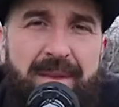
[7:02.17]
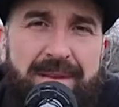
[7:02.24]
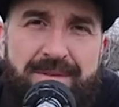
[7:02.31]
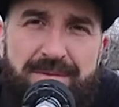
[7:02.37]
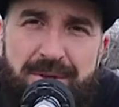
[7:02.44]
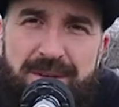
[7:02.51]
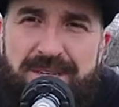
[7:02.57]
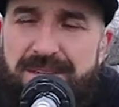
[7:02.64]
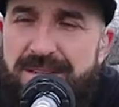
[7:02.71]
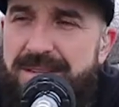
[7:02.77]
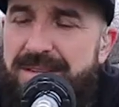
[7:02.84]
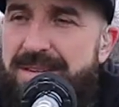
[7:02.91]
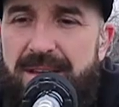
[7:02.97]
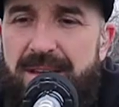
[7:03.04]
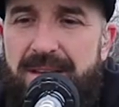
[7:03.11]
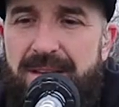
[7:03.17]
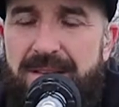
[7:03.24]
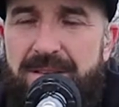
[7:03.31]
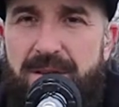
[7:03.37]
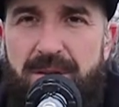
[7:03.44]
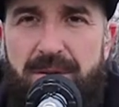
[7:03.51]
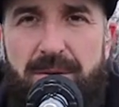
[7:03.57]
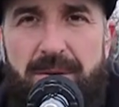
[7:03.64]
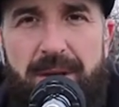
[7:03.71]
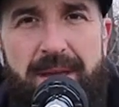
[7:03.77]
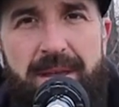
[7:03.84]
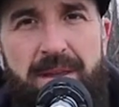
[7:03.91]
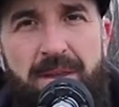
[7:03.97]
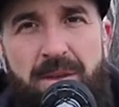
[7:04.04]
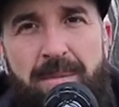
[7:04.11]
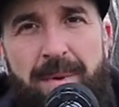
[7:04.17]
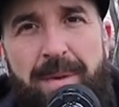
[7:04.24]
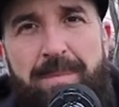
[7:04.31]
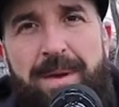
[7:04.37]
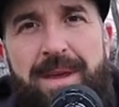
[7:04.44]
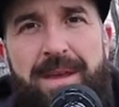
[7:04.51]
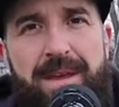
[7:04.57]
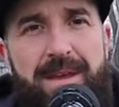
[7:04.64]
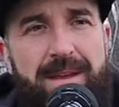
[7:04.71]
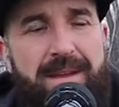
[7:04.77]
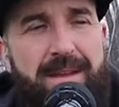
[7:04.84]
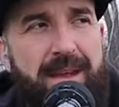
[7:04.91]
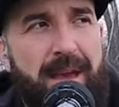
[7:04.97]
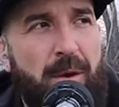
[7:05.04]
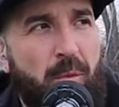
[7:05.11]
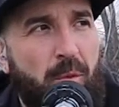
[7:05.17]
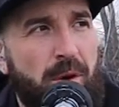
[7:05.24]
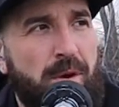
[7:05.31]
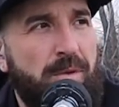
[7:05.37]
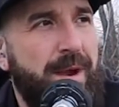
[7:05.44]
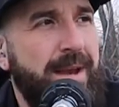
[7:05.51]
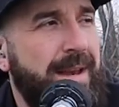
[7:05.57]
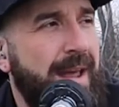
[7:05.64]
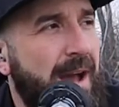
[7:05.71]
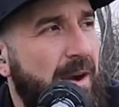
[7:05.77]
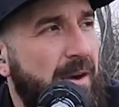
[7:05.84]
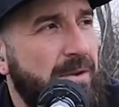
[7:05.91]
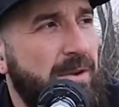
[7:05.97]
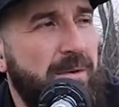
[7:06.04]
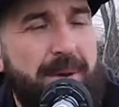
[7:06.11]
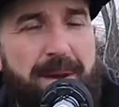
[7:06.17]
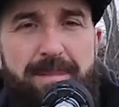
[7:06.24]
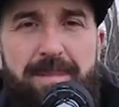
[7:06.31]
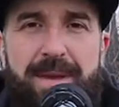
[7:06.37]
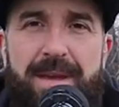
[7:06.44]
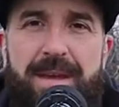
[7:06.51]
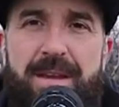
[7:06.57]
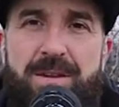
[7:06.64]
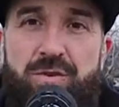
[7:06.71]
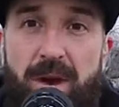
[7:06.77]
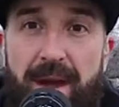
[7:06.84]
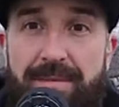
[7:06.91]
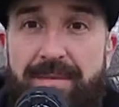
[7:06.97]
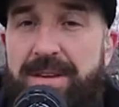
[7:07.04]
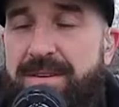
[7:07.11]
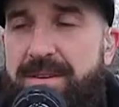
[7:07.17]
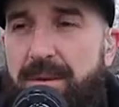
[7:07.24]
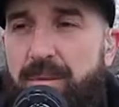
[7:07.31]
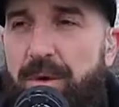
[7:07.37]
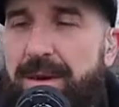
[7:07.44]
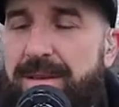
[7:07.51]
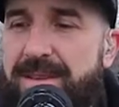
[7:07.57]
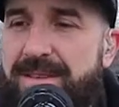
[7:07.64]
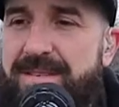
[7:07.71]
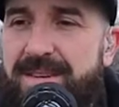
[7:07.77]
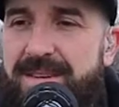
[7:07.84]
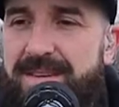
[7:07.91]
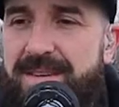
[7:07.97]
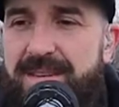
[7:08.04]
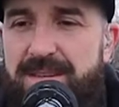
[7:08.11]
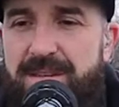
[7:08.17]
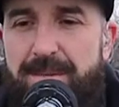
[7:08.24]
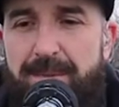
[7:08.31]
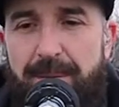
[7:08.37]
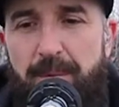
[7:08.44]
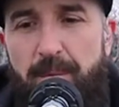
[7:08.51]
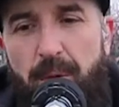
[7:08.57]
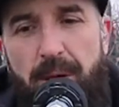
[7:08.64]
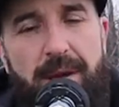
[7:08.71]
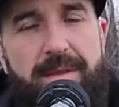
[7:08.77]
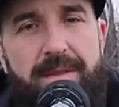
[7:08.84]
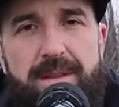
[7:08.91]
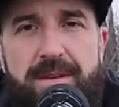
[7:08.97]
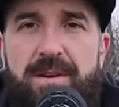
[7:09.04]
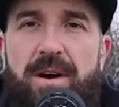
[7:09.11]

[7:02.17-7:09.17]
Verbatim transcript: It's friction. So you might be at work right now, you might be driving somewhere listening to this, you might be walking the